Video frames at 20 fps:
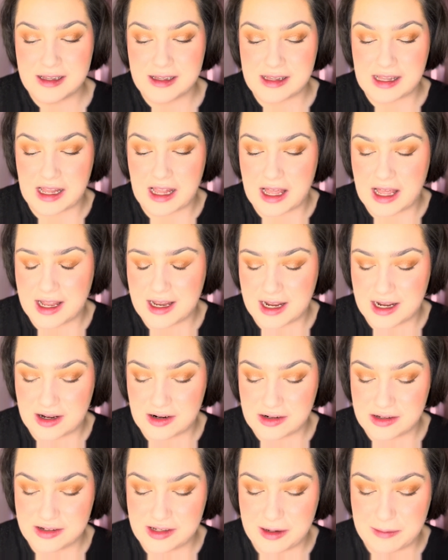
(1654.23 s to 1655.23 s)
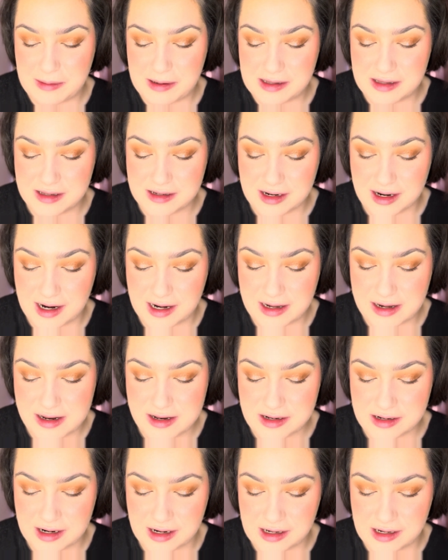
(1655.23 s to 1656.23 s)
Like, I honestly mean the
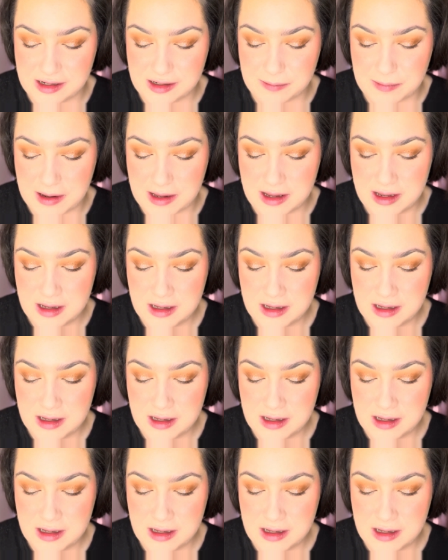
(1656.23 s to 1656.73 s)
tiniest bit.